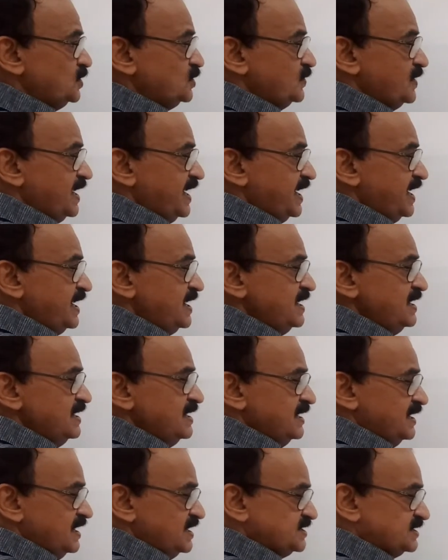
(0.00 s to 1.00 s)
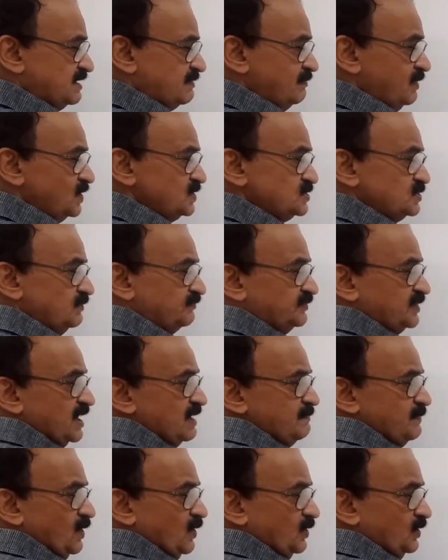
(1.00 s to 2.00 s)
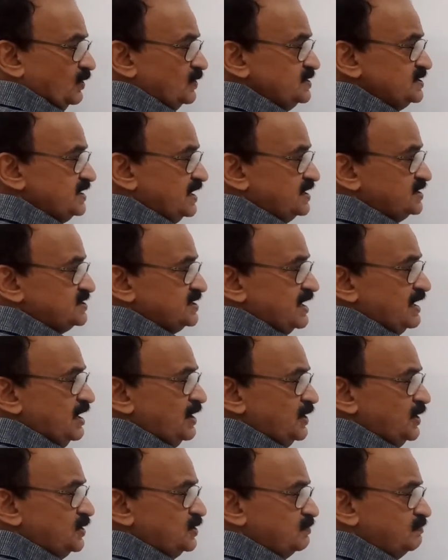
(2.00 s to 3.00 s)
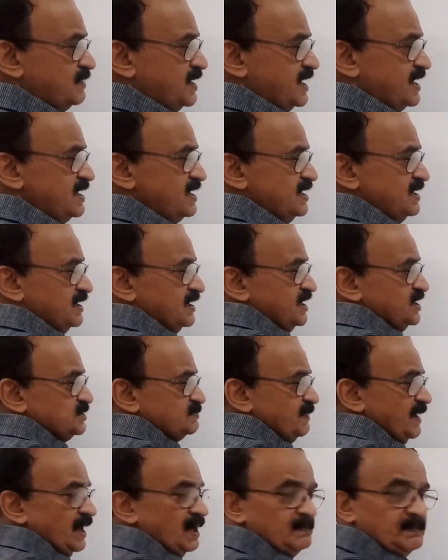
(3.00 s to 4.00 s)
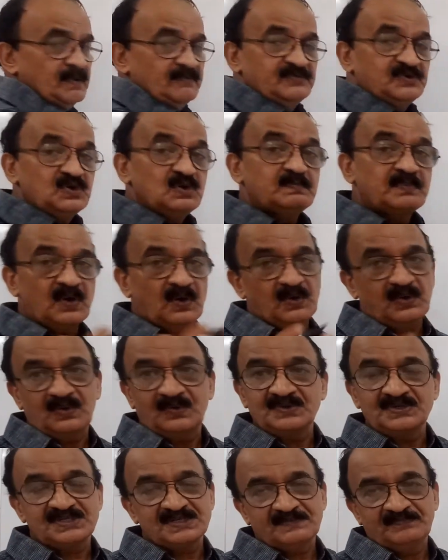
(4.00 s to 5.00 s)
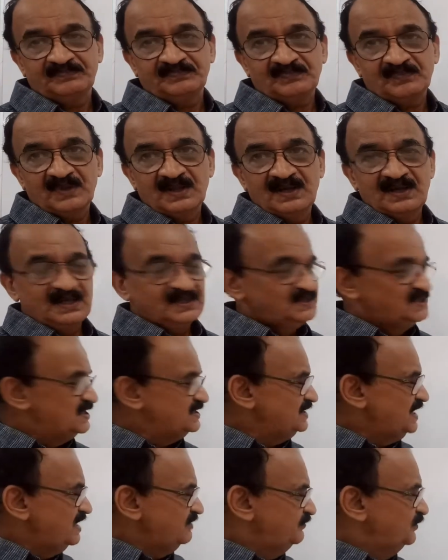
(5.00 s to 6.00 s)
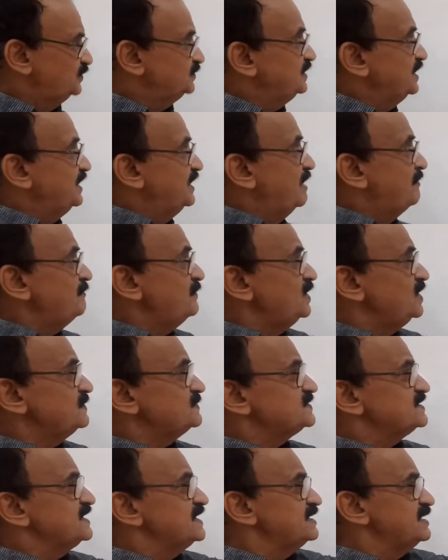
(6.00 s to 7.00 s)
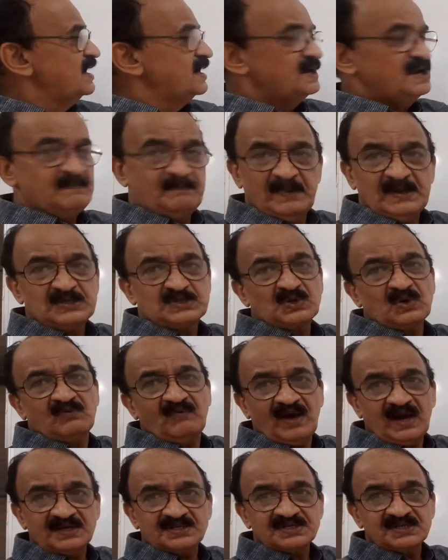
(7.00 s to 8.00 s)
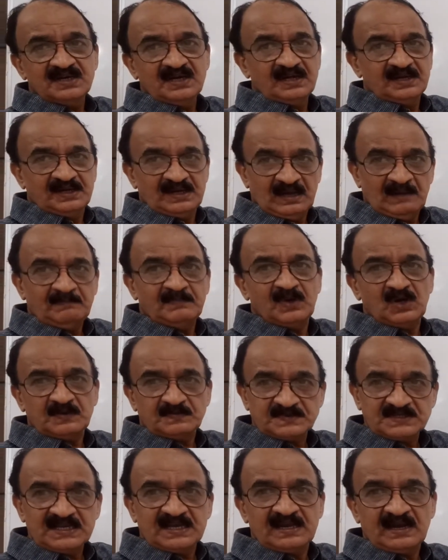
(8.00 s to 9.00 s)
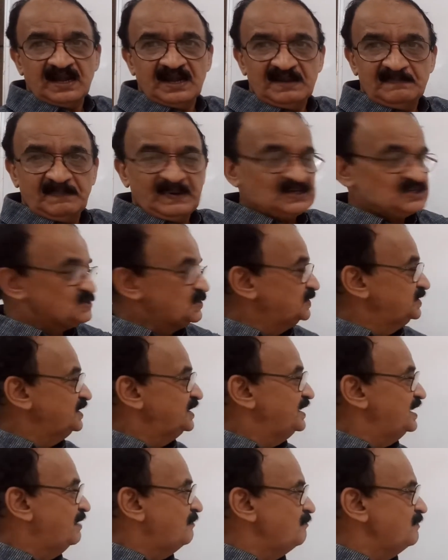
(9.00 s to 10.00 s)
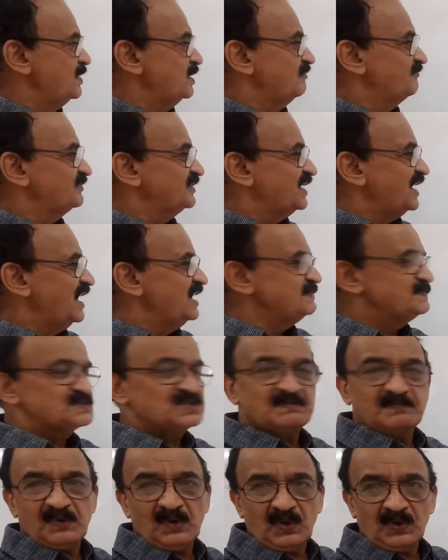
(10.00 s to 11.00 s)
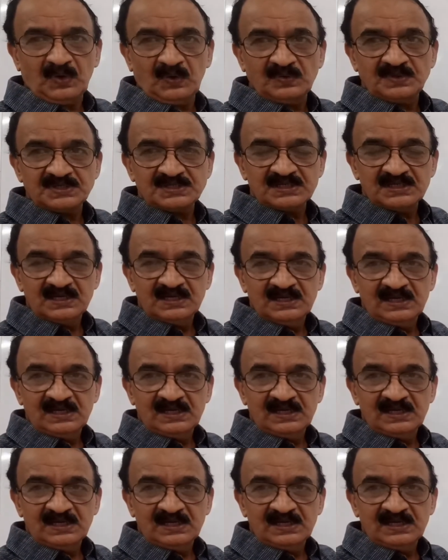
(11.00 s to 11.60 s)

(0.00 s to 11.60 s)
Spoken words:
to A is composed of 3 protons and signal due to B is made up of 2 protons. Therefore, the number of signal depends on what? Number of signal depends on the number of types of protons.